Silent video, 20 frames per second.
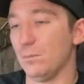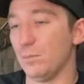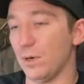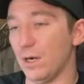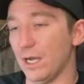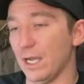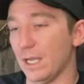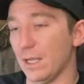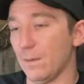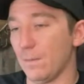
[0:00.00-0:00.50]

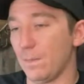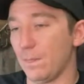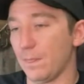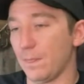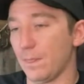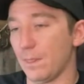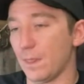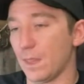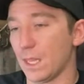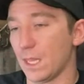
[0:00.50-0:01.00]
But
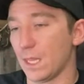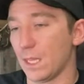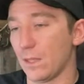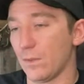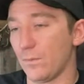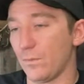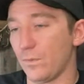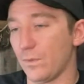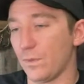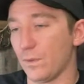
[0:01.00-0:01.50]

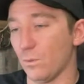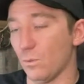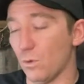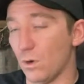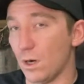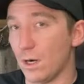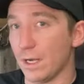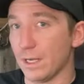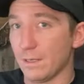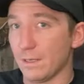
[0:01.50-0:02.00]

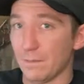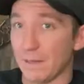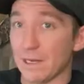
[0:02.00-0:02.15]
one,